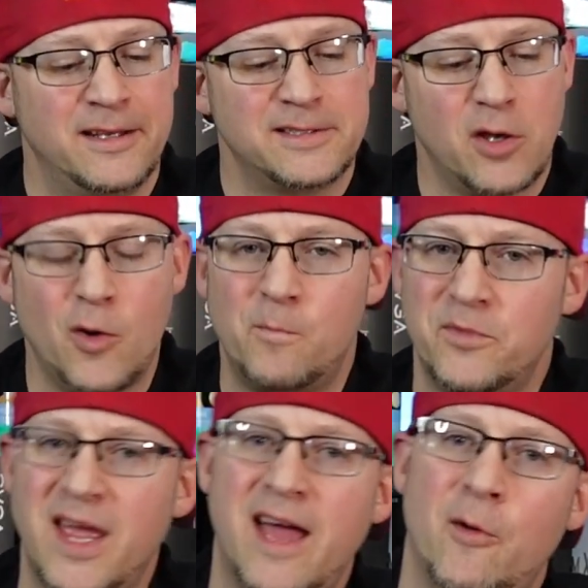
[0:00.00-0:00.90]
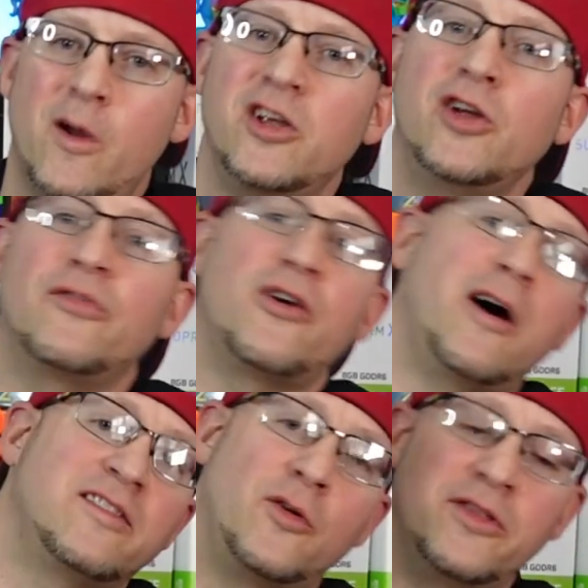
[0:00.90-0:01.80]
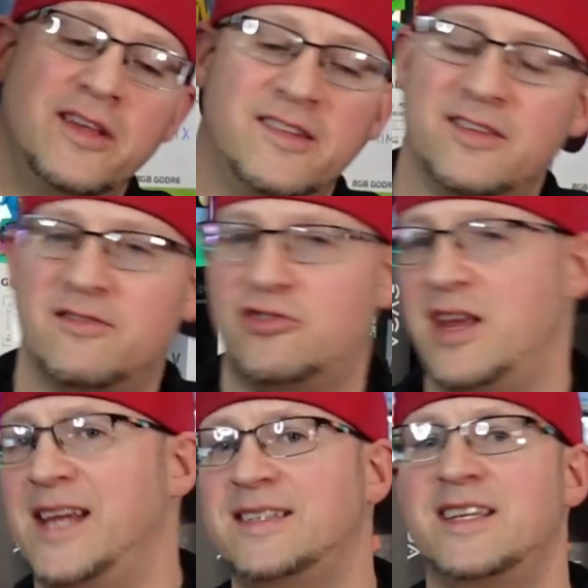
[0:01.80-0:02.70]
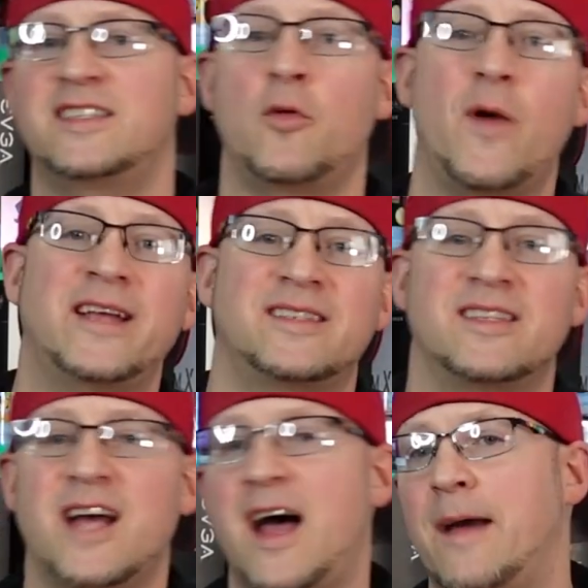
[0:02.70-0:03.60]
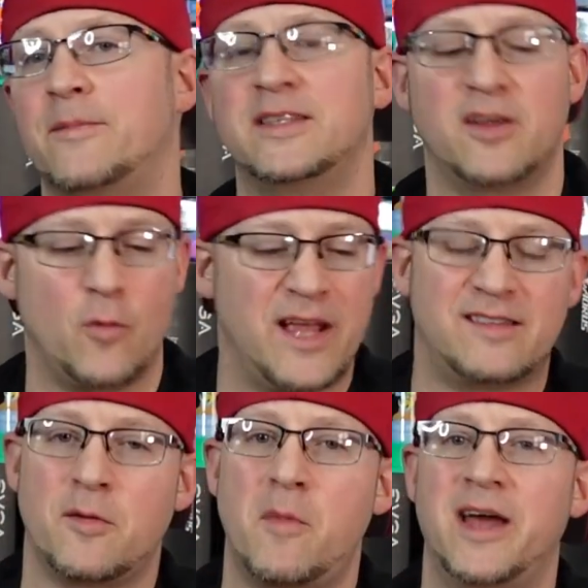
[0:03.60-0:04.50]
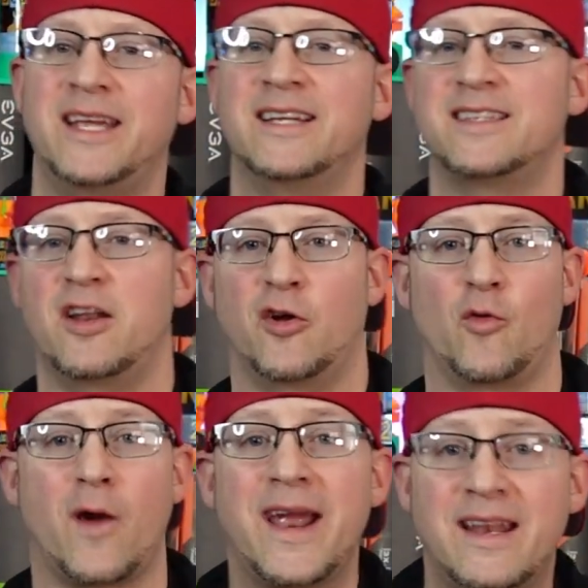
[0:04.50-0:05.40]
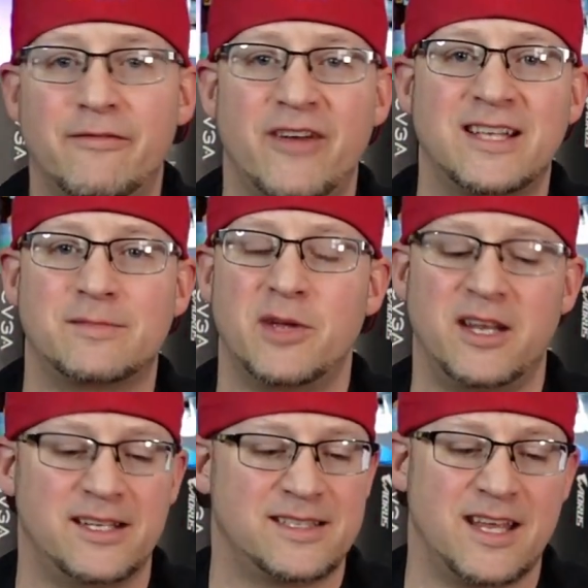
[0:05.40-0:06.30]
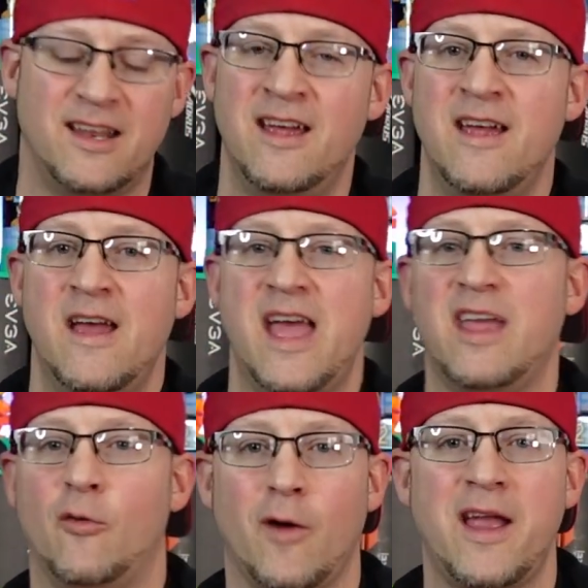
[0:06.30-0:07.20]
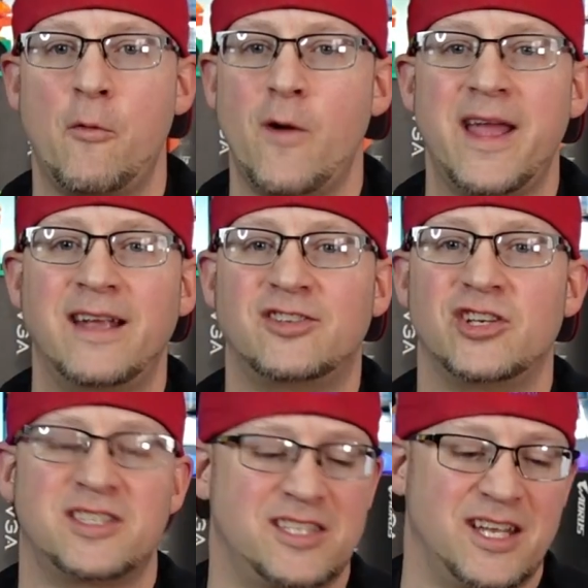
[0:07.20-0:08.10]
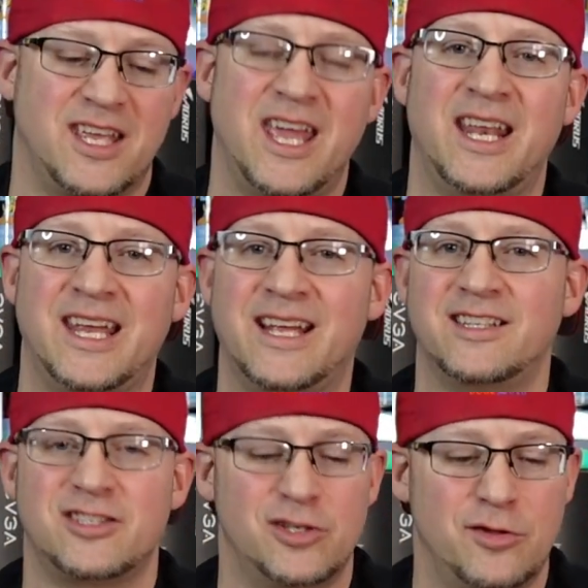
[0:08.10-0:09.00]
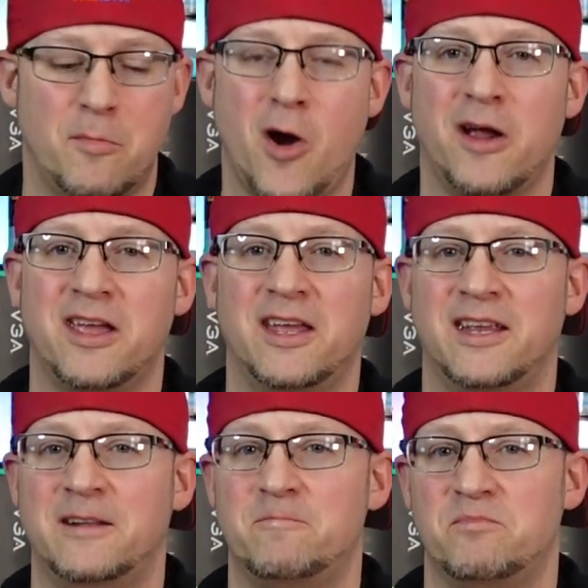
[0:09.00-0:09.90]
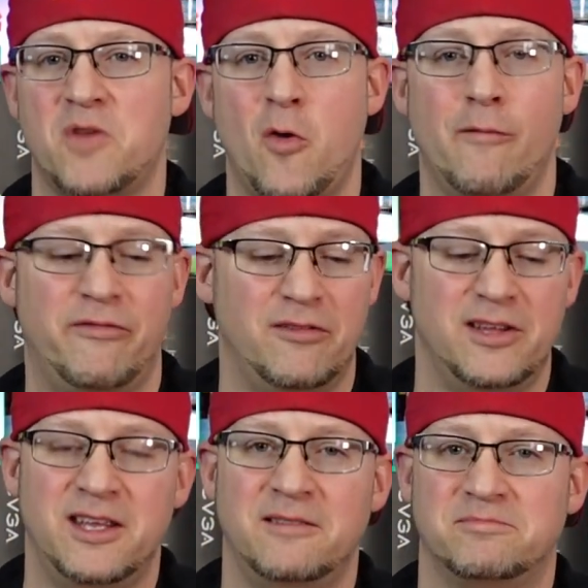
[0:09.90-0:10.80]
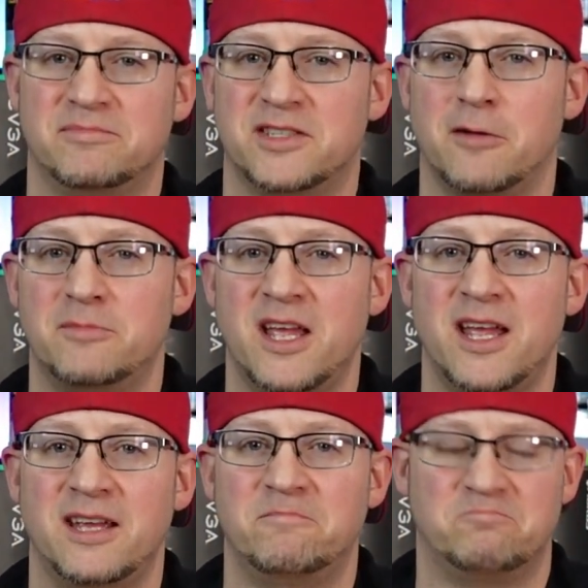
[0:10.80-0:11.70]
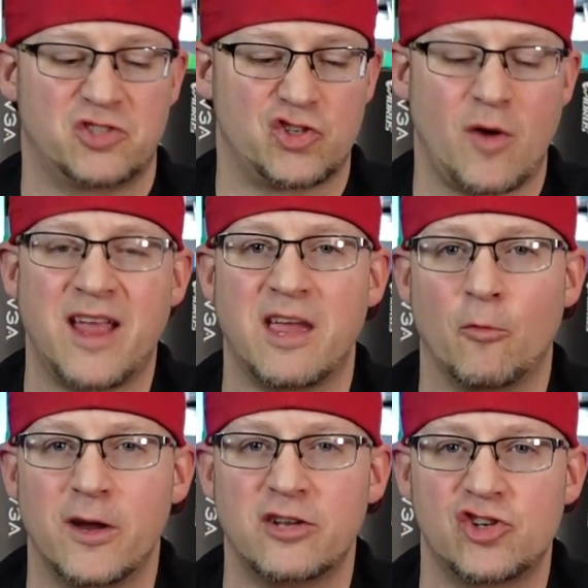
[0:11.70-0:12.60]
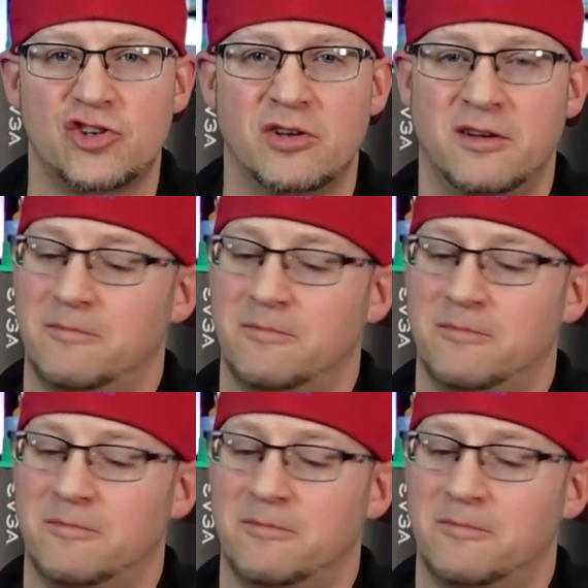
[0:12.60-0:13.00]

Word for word: So yeah, what are your thoughts on this? Is this a waste of time? Is it a waste of money? Is it a great investment? Is it a great way just to get into the market and hopefully someday strike it rich?